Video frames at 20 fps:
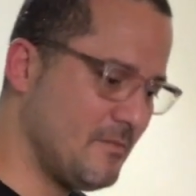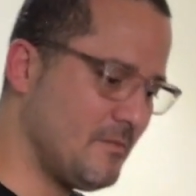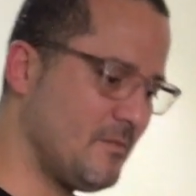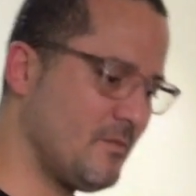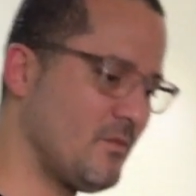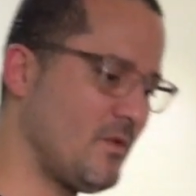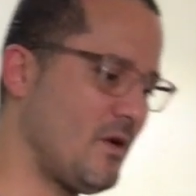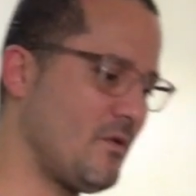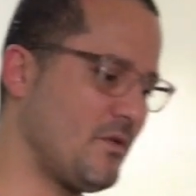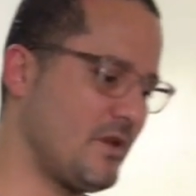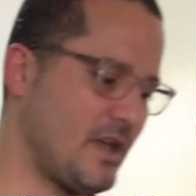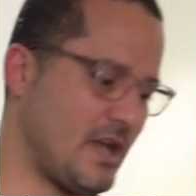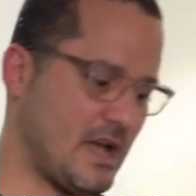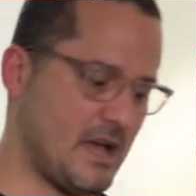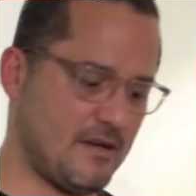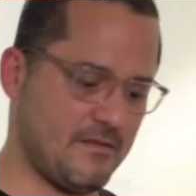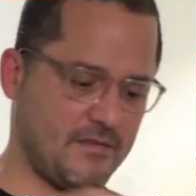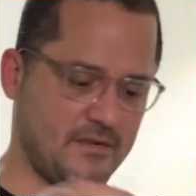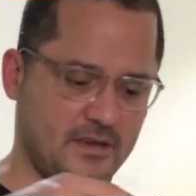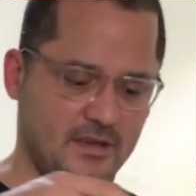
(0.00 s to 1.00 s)
What we
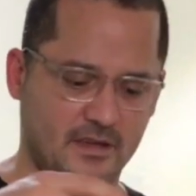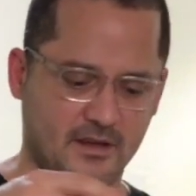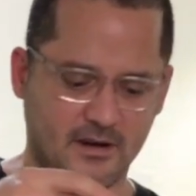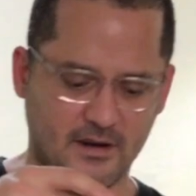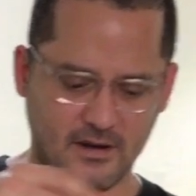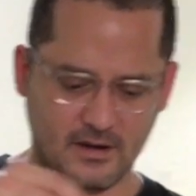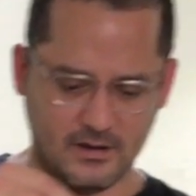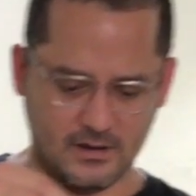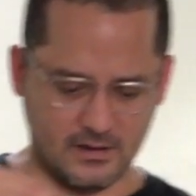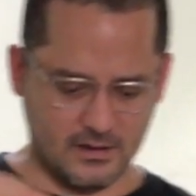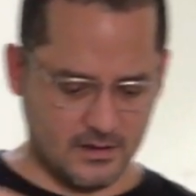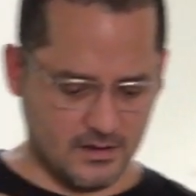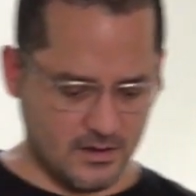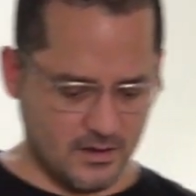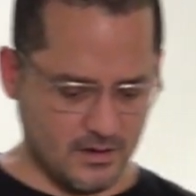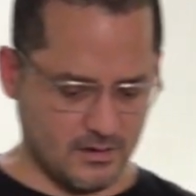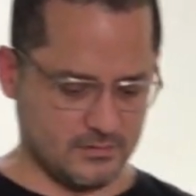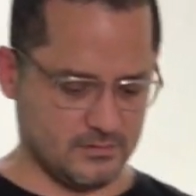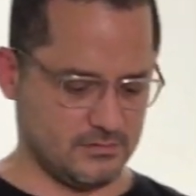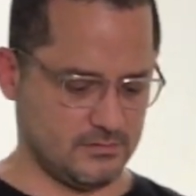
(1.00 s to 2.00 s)
have here?
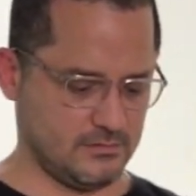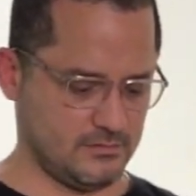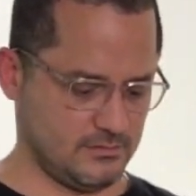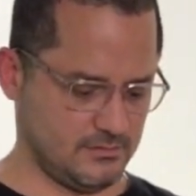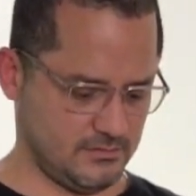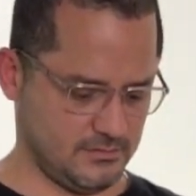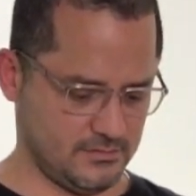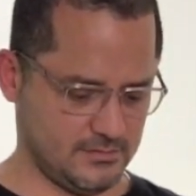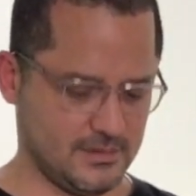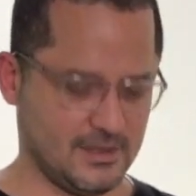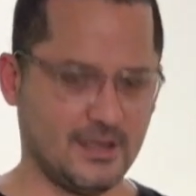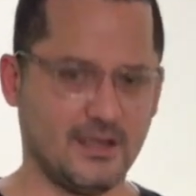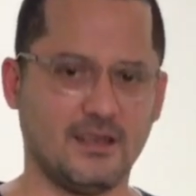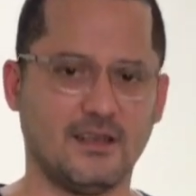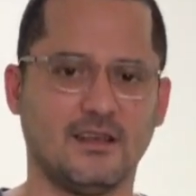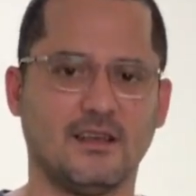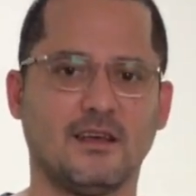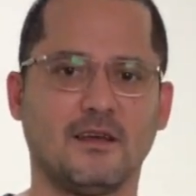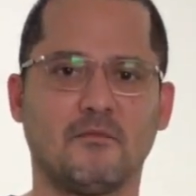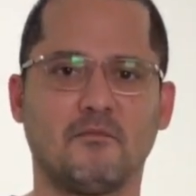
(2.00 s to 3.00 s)
Oh,
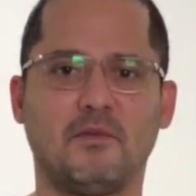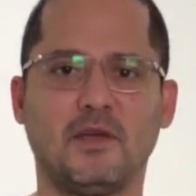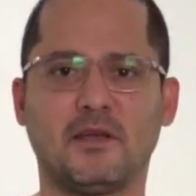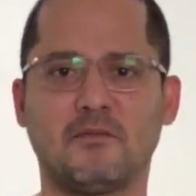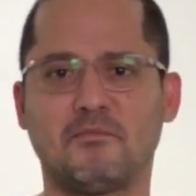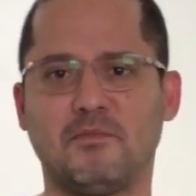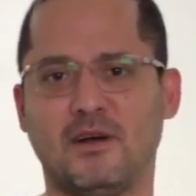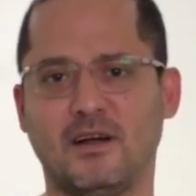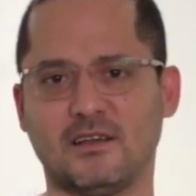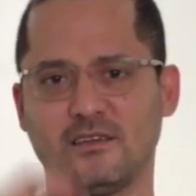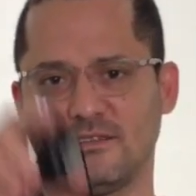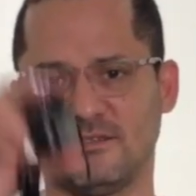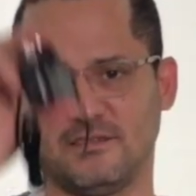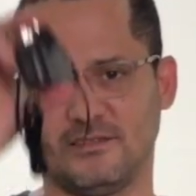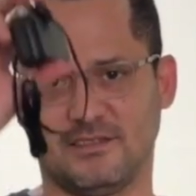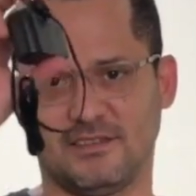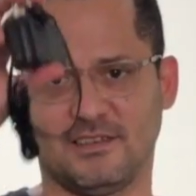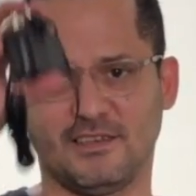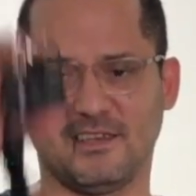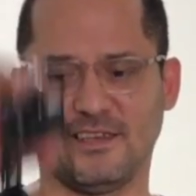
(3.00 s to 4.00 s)
big box,
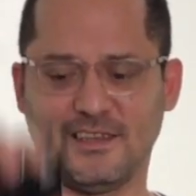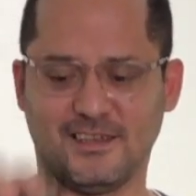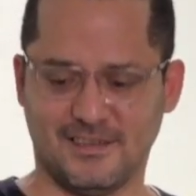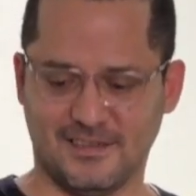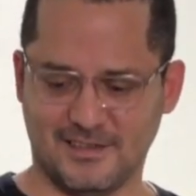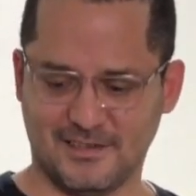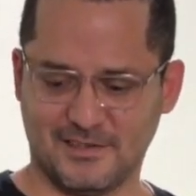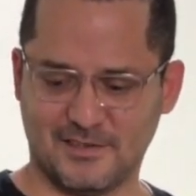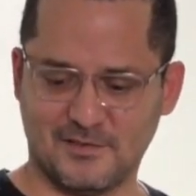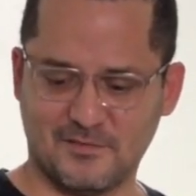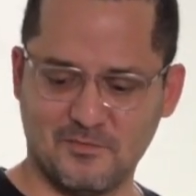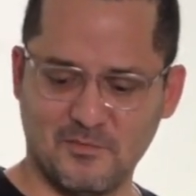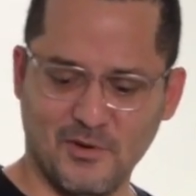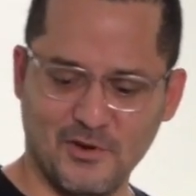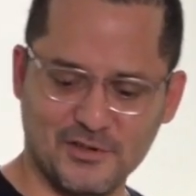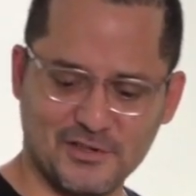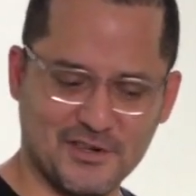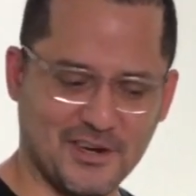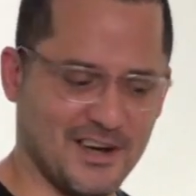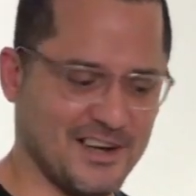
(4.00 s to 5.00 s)

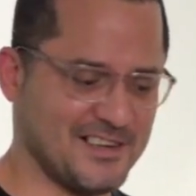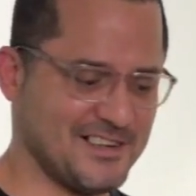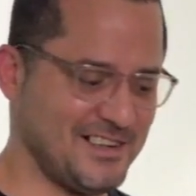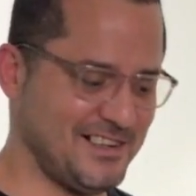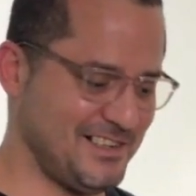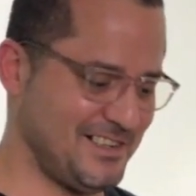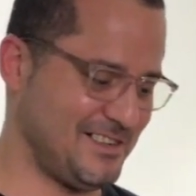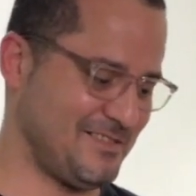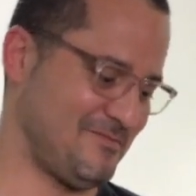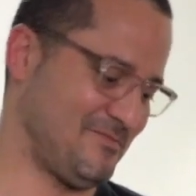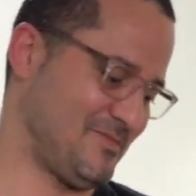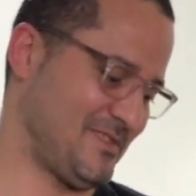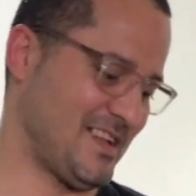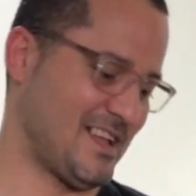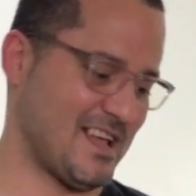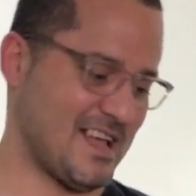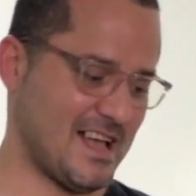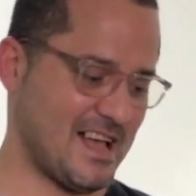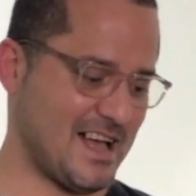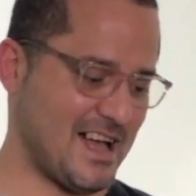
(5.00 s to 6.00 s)
small charger,
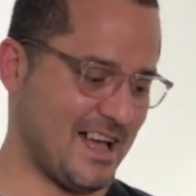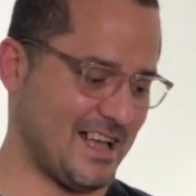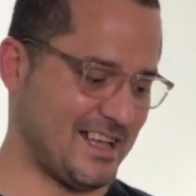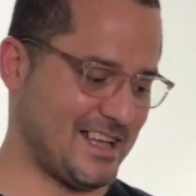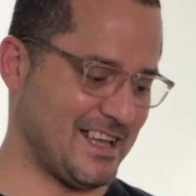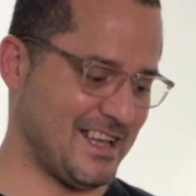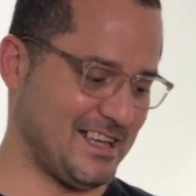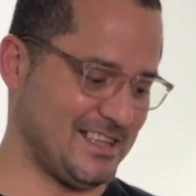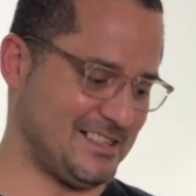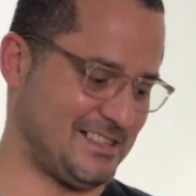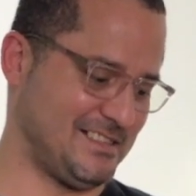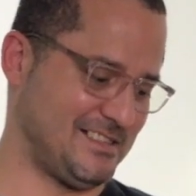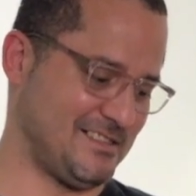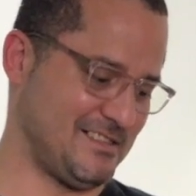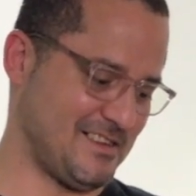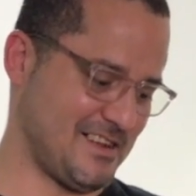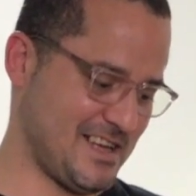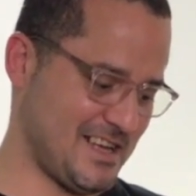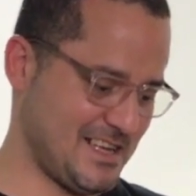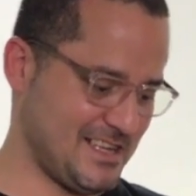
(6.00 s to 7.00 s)
I guess,
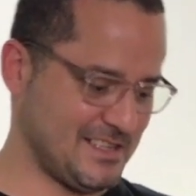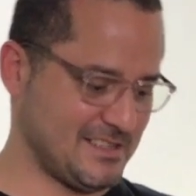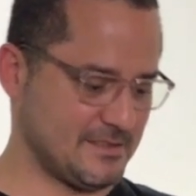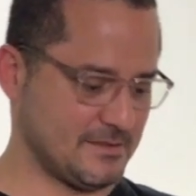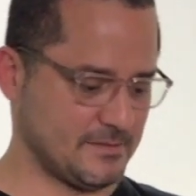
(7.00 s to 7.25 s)
right?